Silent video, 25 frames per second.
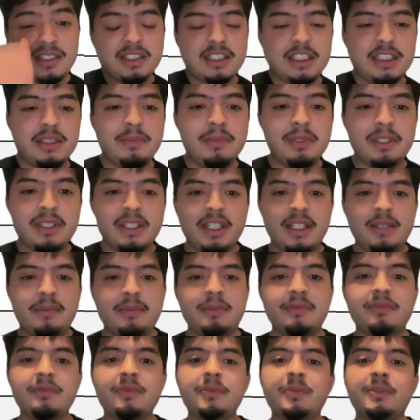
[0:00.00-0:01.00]
He became
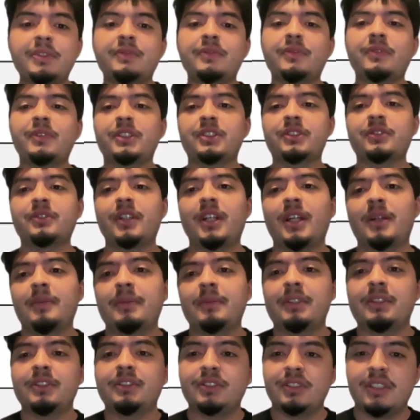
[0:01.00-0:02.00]
infamous for his crime
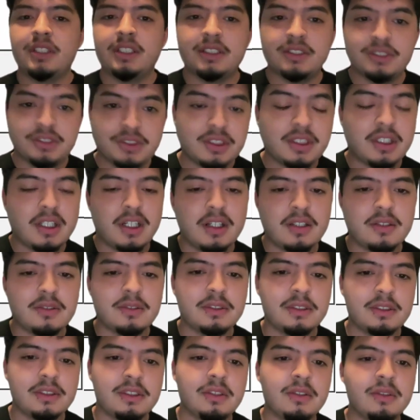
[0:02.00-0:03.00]
in Chicago,
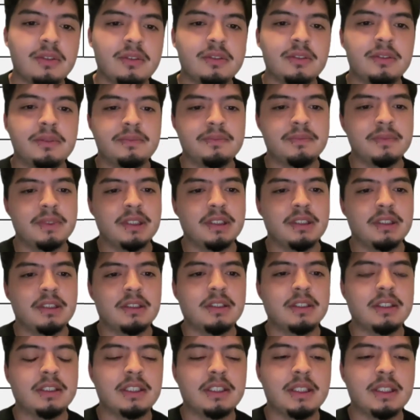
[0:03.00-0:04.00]
Illinois.
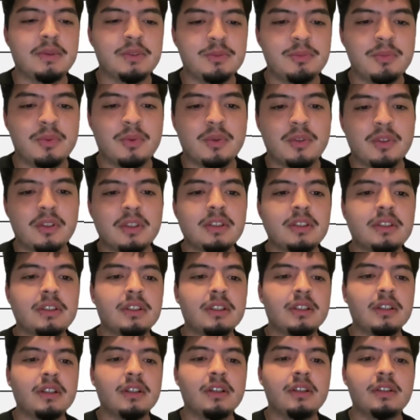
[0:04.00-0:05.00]
And he was
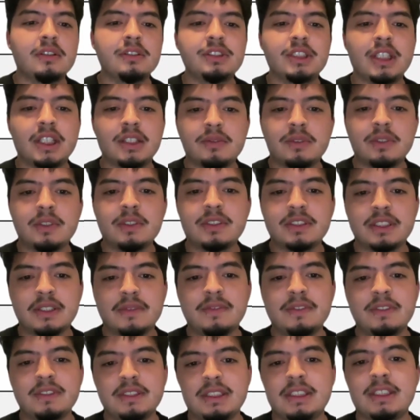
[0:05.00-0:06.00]
born on January
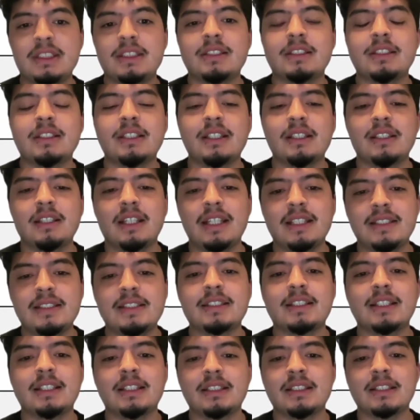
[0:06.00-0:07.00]
17,
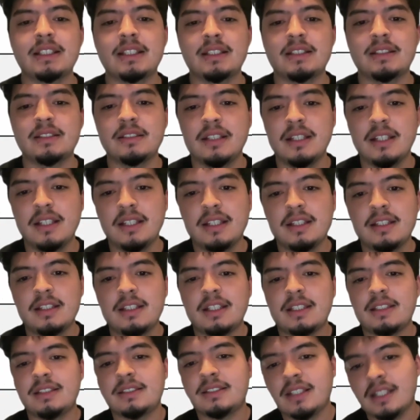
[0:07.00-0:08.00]
1899,
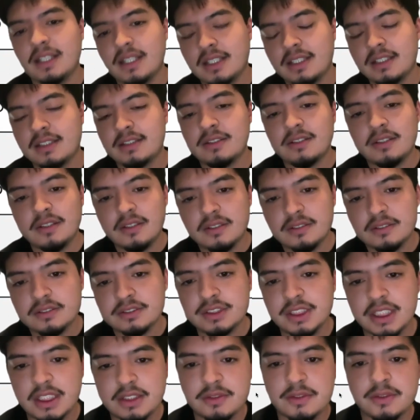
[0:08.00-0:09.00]
and died on
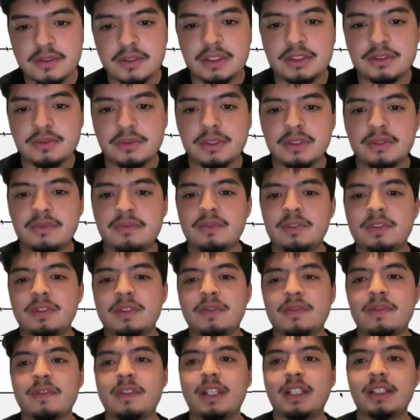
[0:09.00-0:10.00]
January
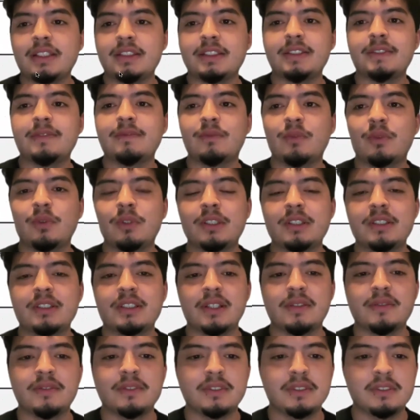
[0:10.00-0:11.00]
25th,
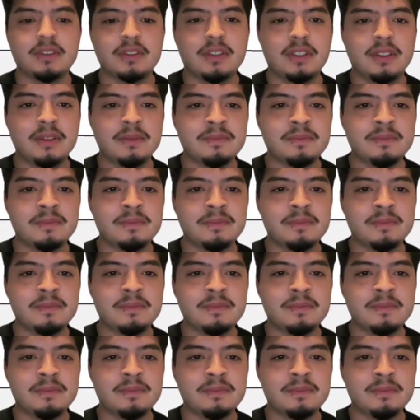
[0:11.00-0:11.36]
1947.